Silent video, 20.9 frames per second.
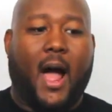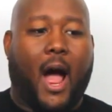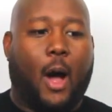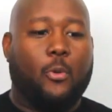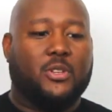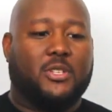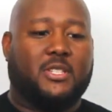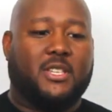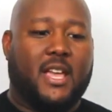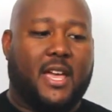
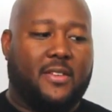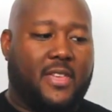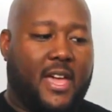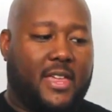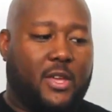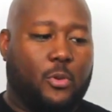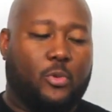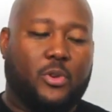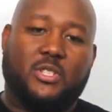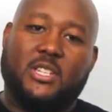I would say
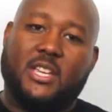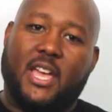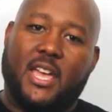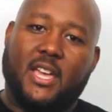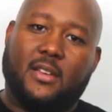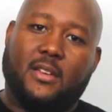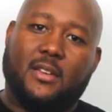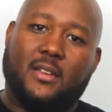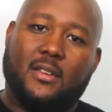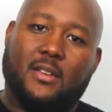that it would
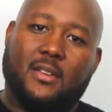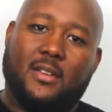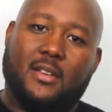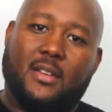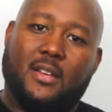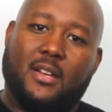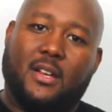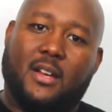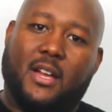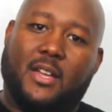take
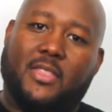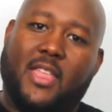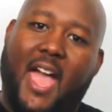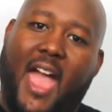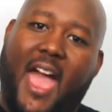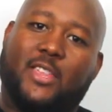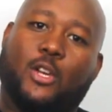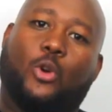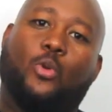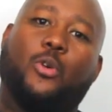
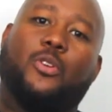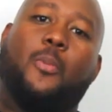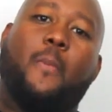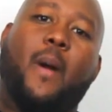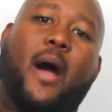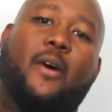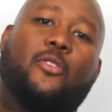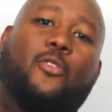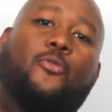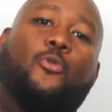an adequate
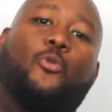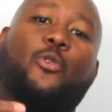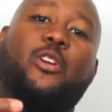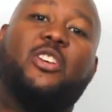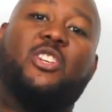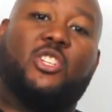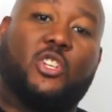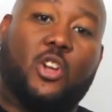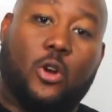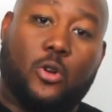amount of
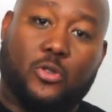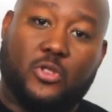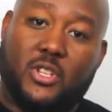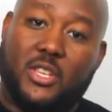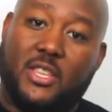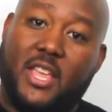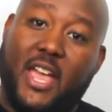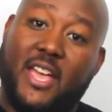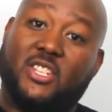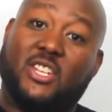
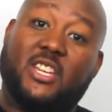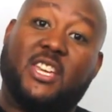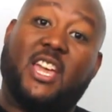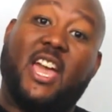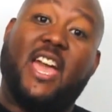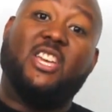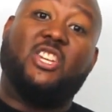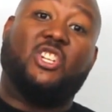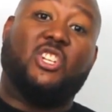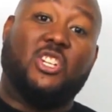research and
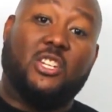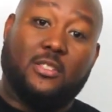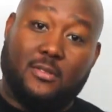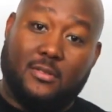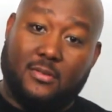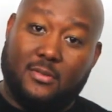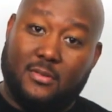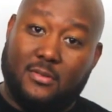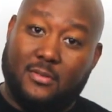education